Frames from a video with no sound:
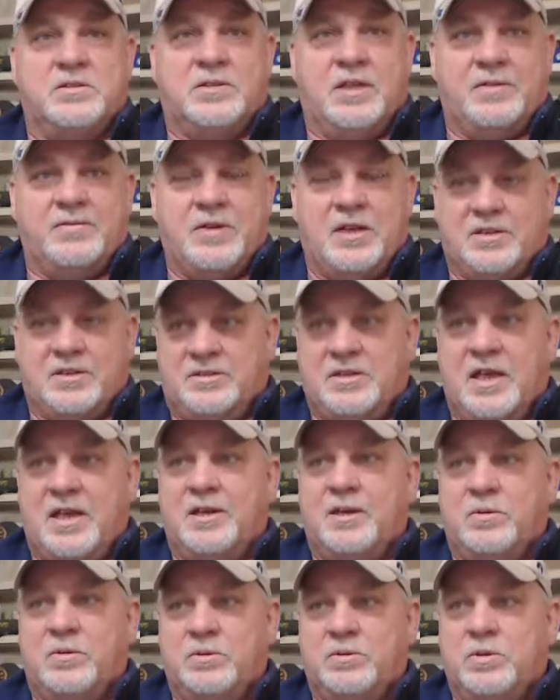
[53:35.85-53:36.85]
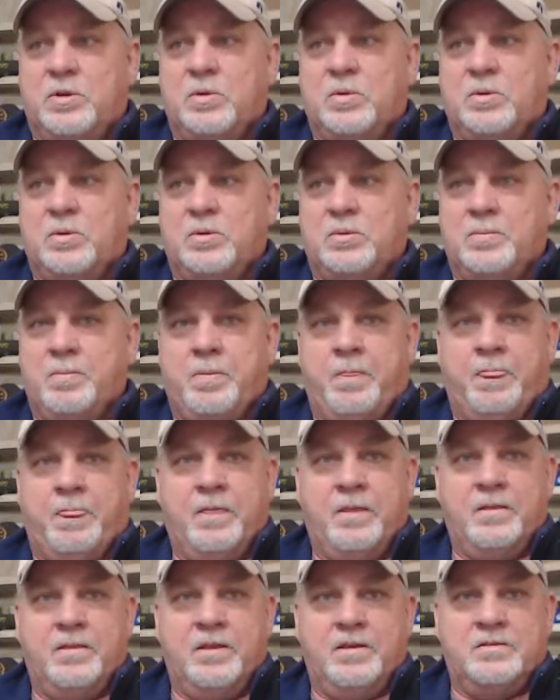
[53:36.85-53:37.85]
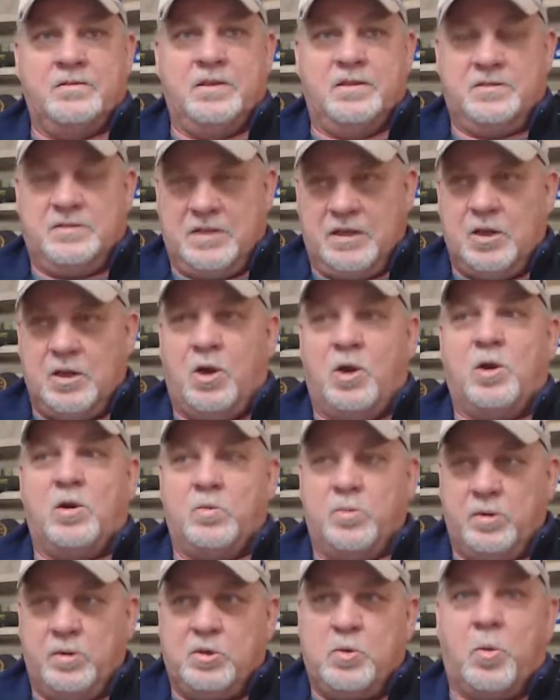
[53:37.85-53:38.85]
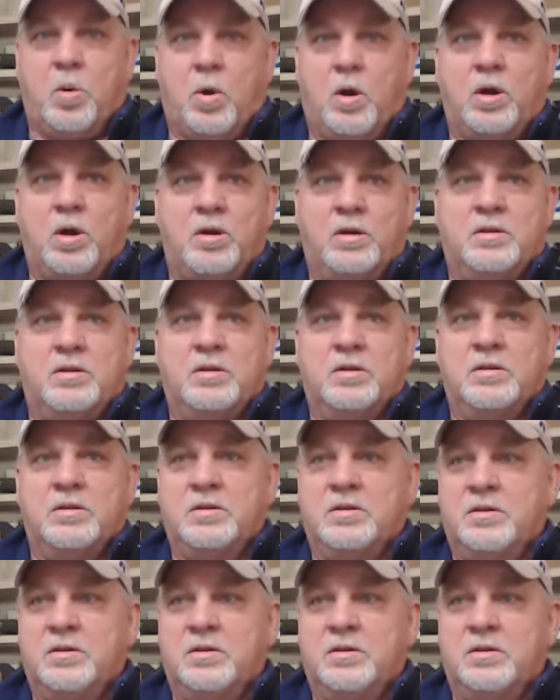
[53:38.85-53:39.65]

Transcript: they've got a sign on the door that says they are required,